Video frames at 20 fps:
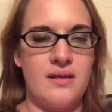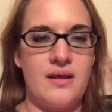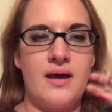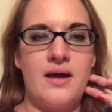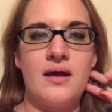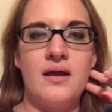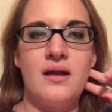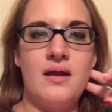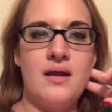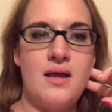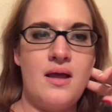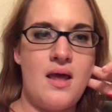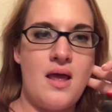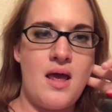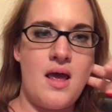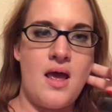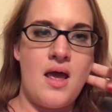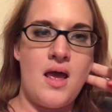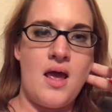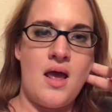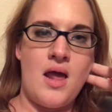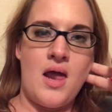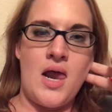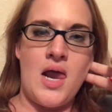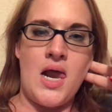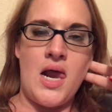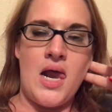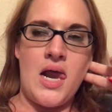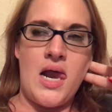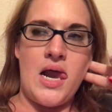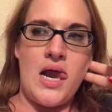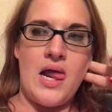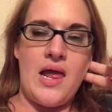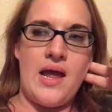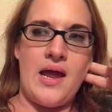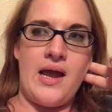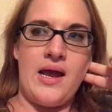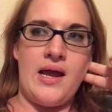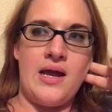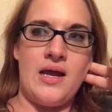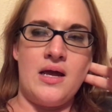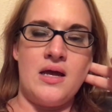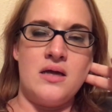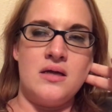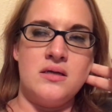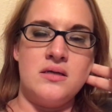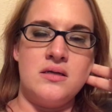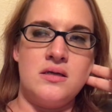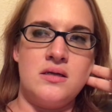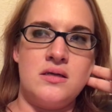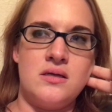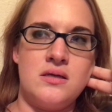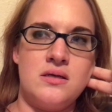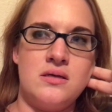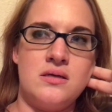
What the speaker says: that. And